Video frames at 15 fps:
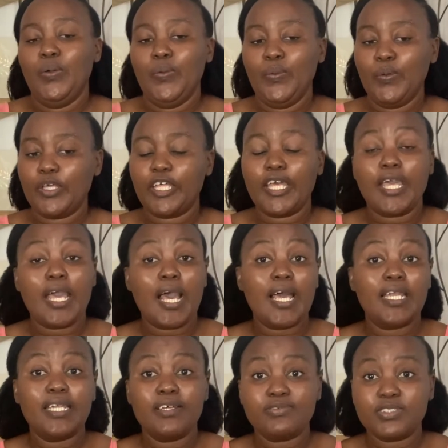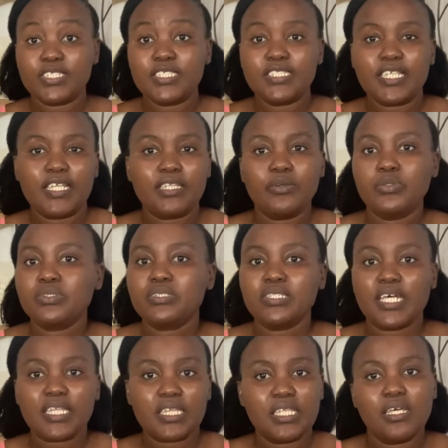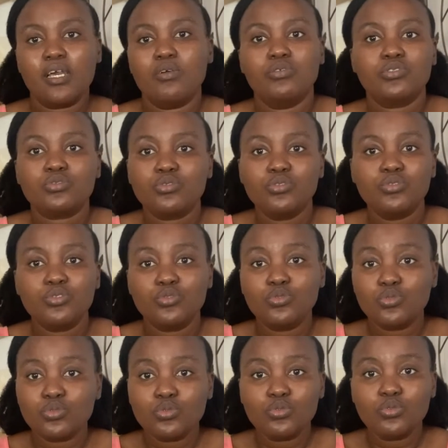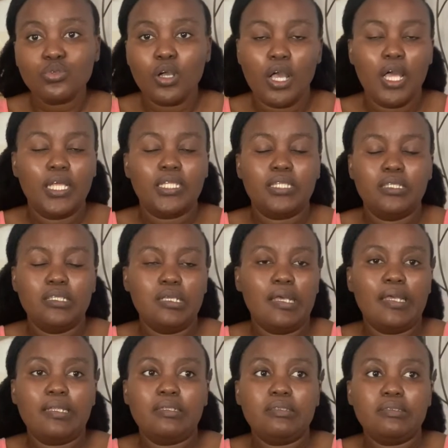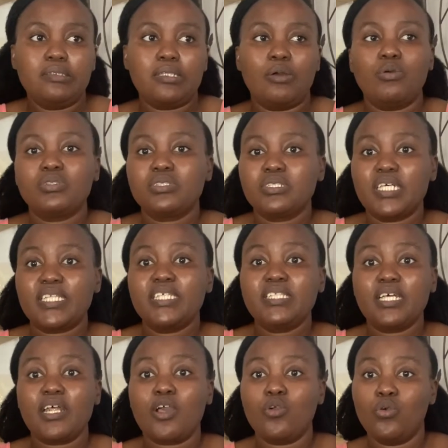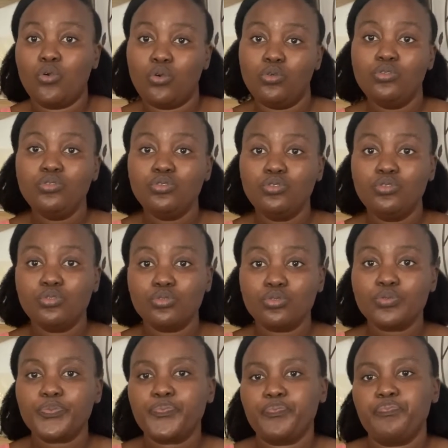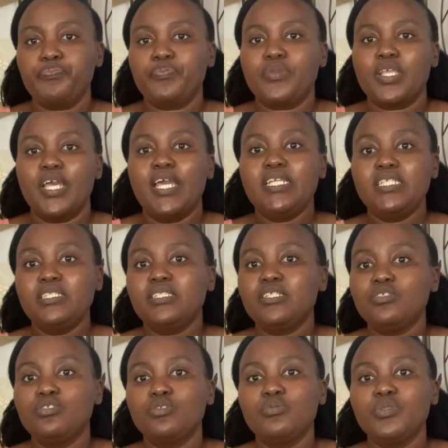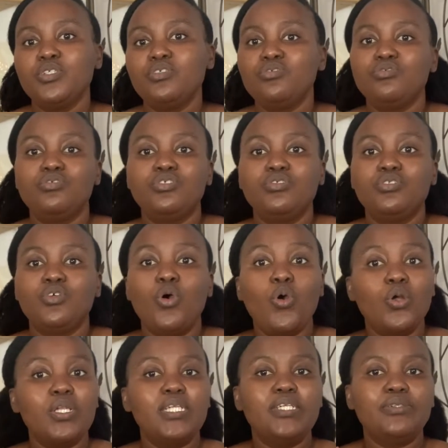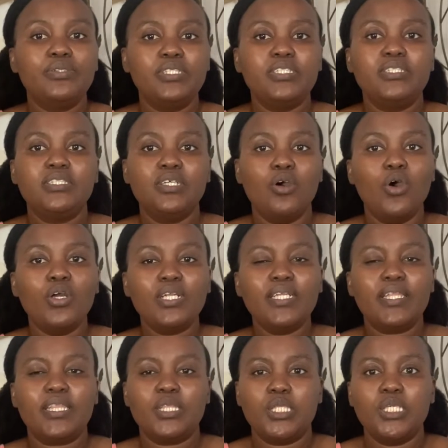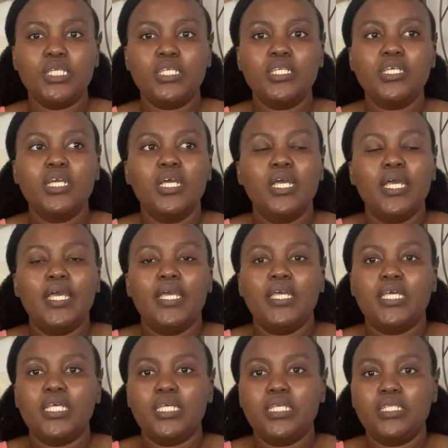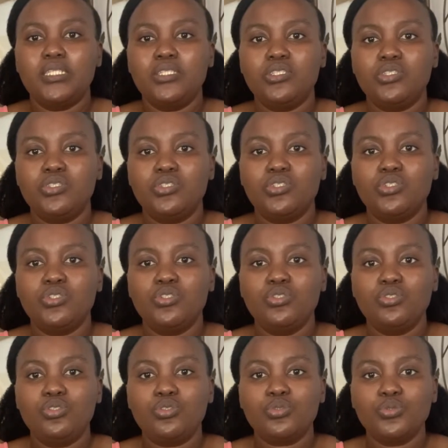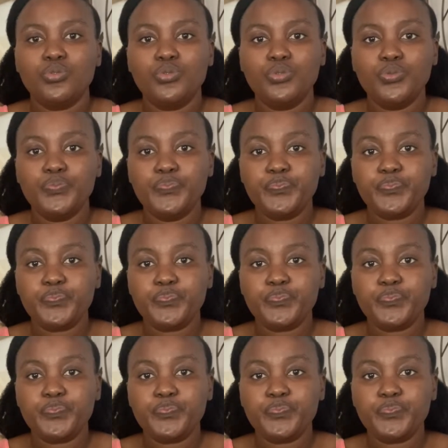okay, I left it at that. There was nothing I was going to do, and there was nothing that I could do. And he said to me, the only thing is to